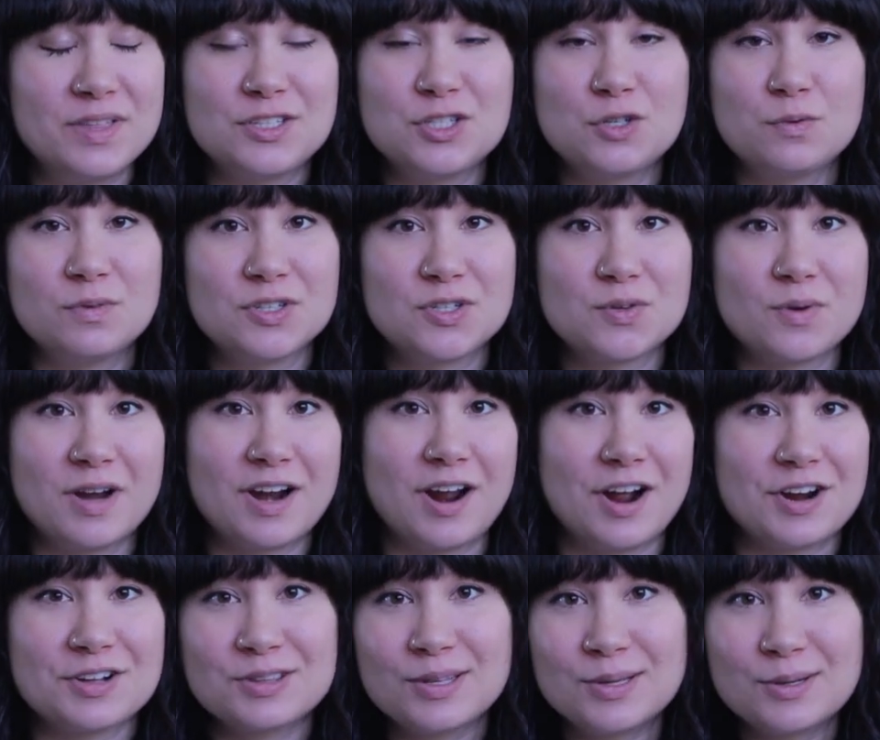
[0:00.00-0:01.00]
that you enjoyed
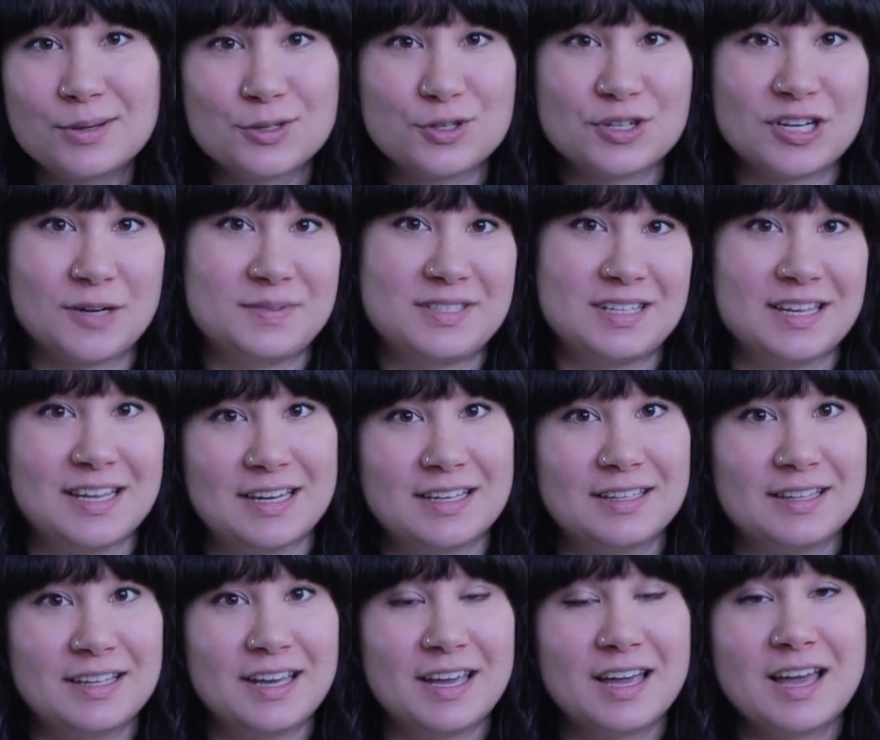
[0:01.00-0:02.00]
our little trip to
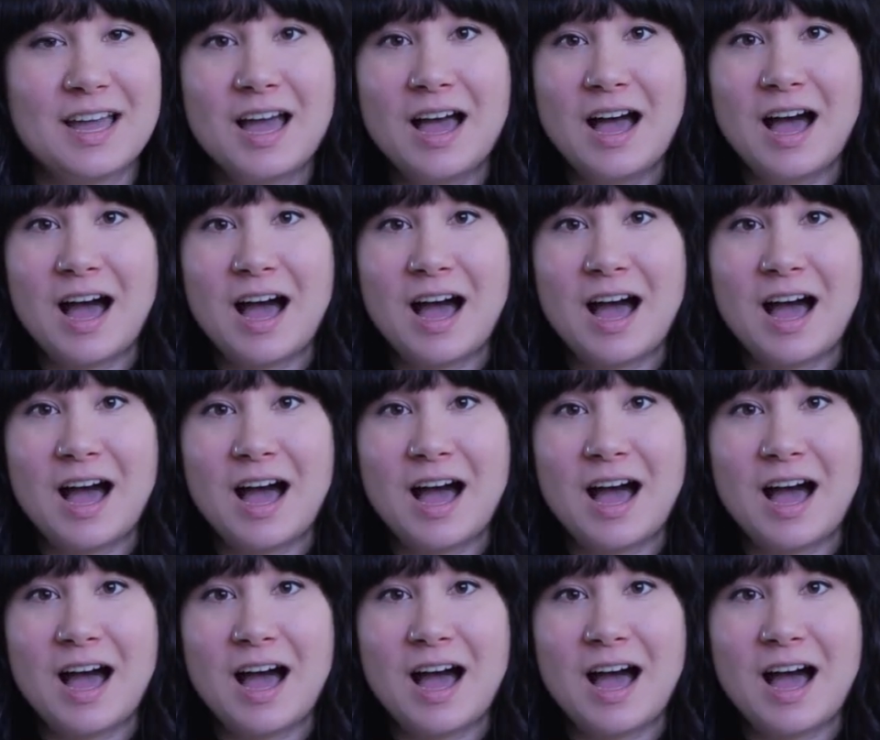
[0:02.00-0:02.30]
Italy.